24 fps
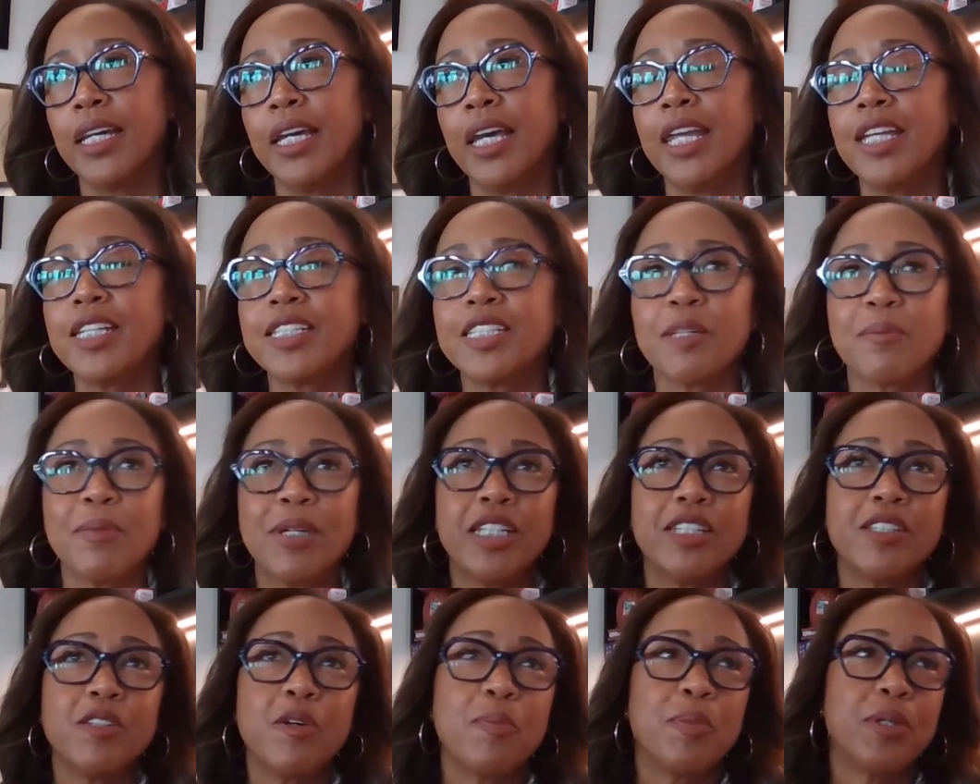And I was like,
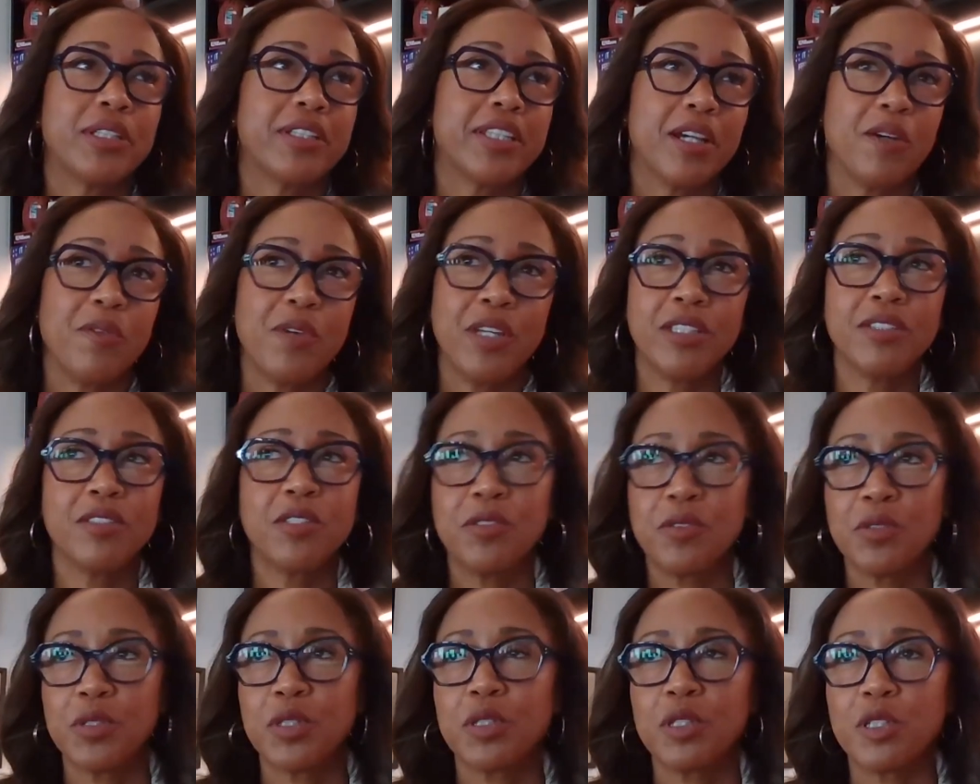man, don't put that. And
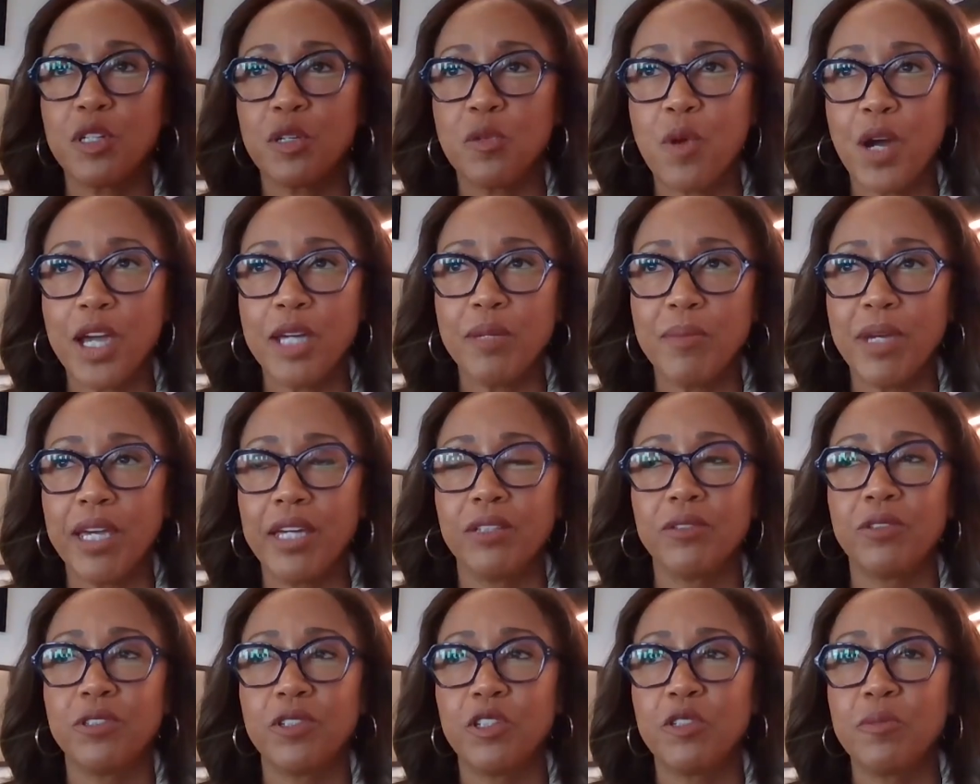this is a white man
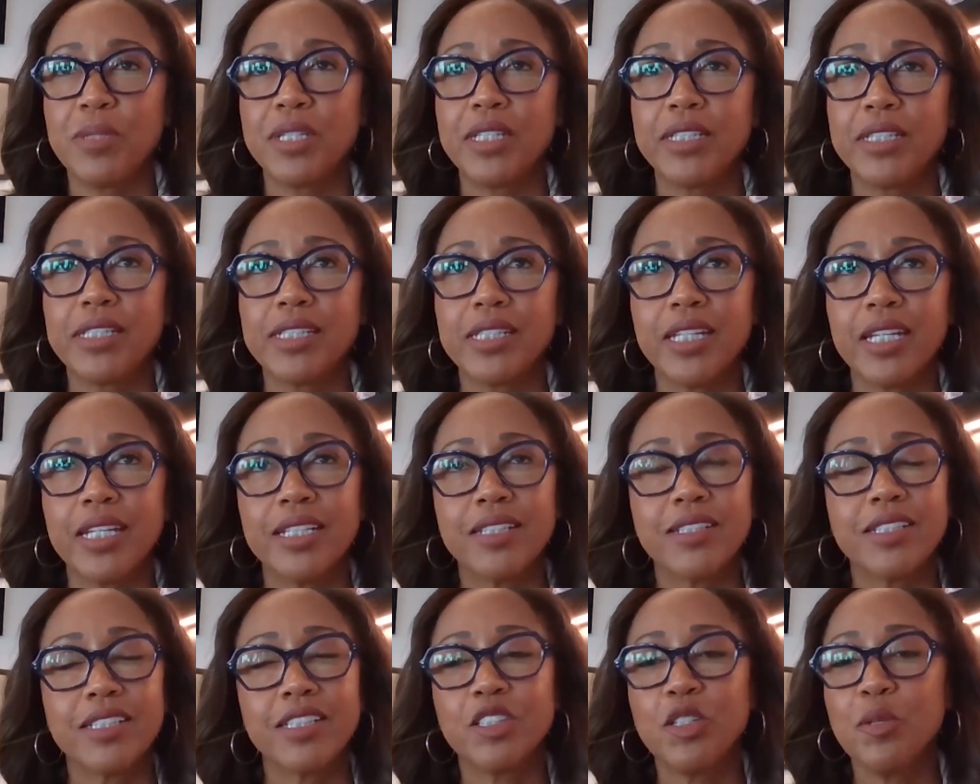who told me this. And I
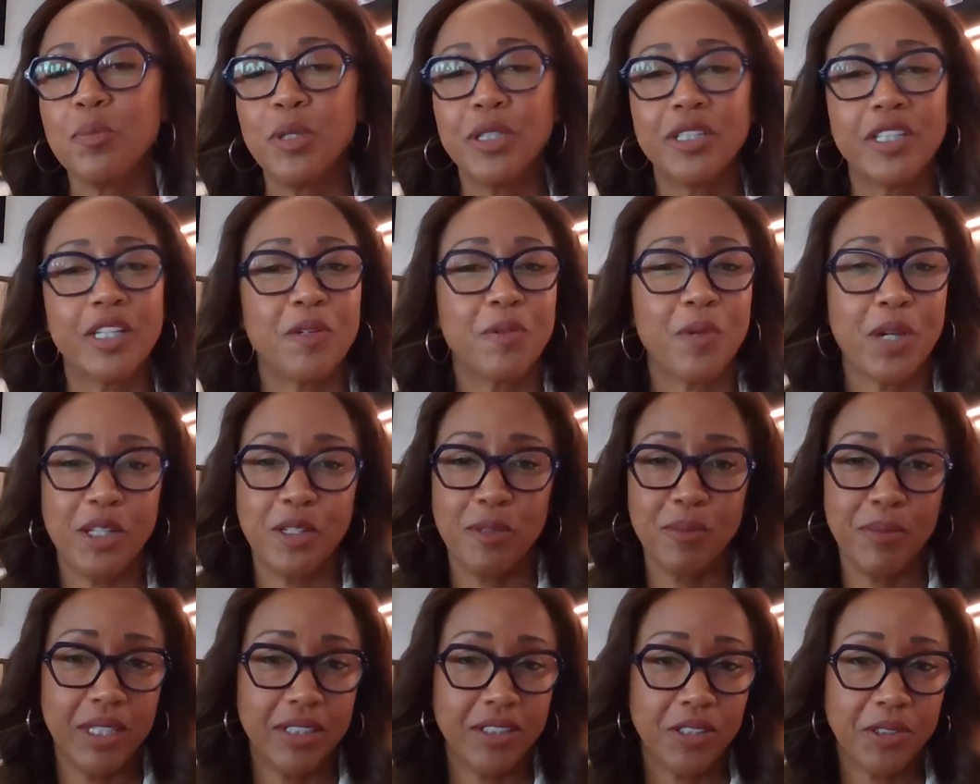was like, don't put that weight
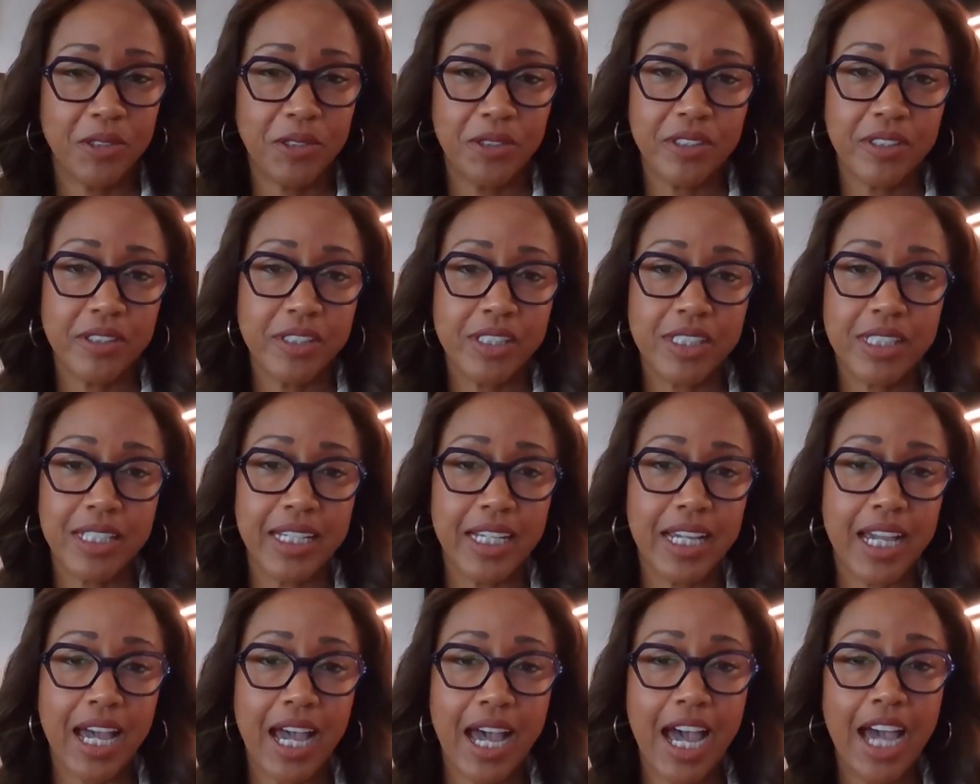on my shoulders.
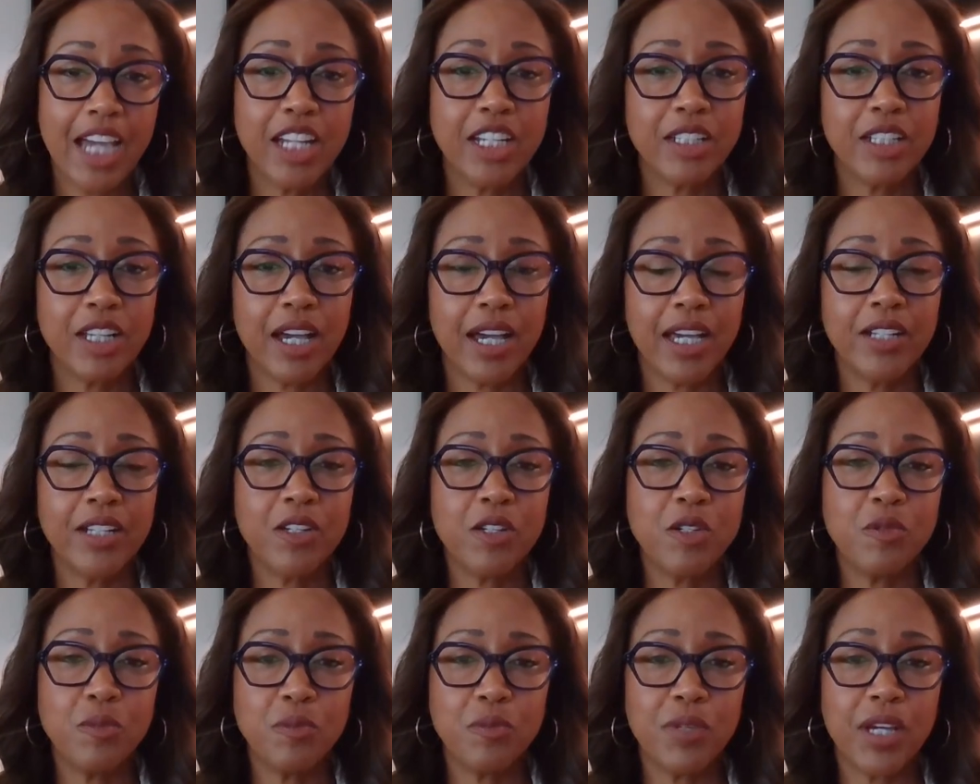Like, I
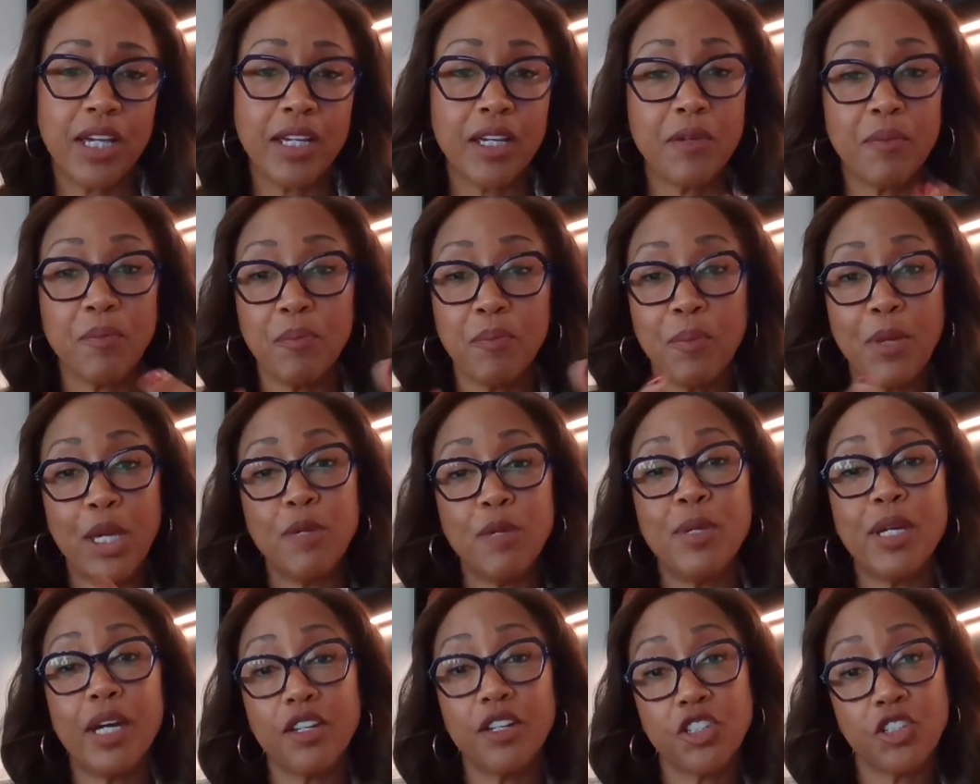don't, like,
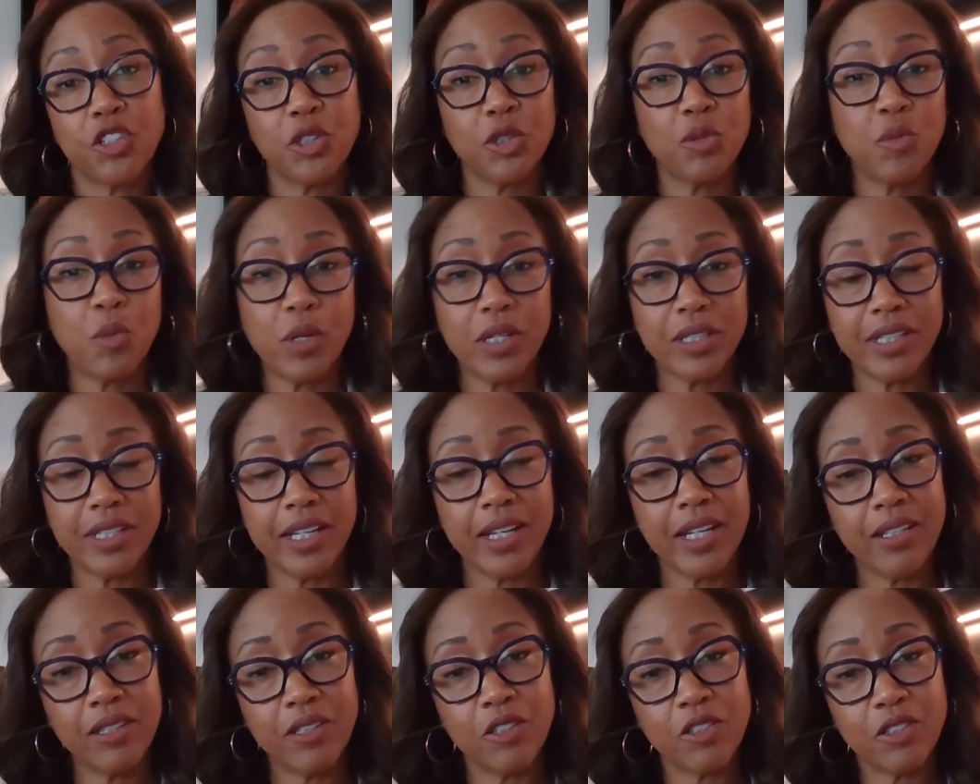maybe I should want
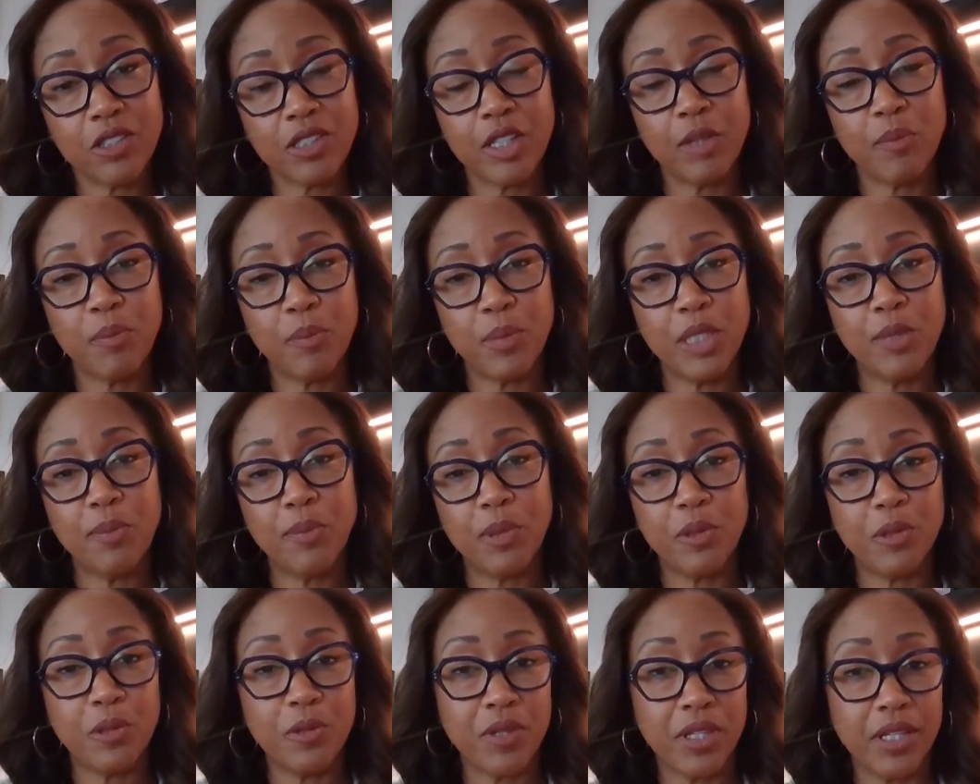that. And there's some
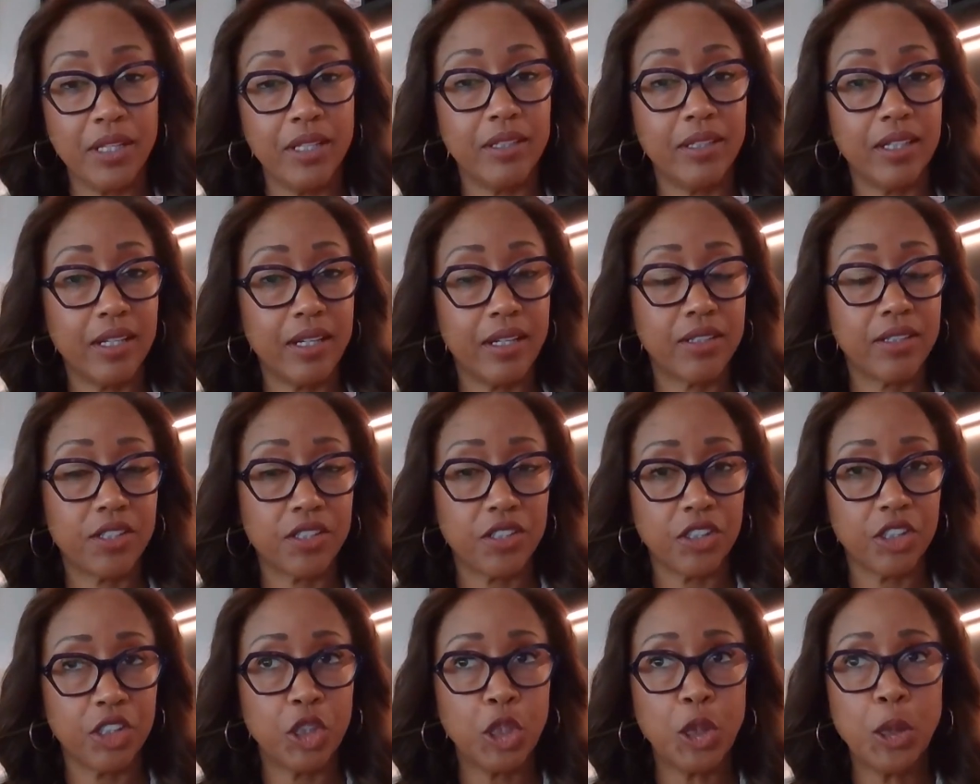people who think that I
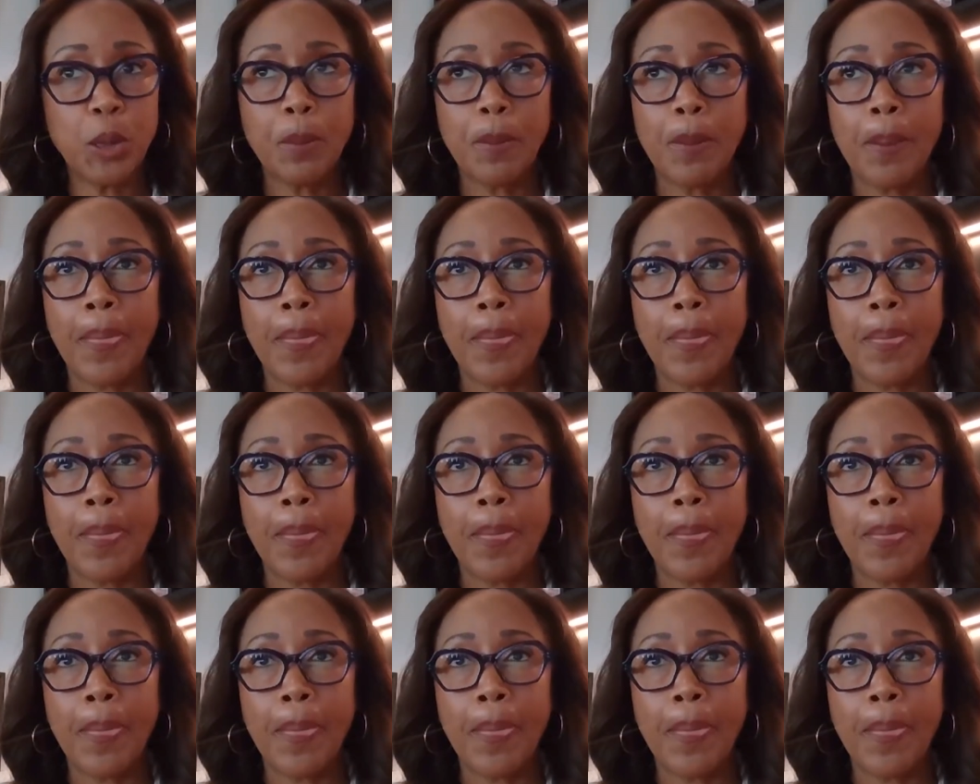should.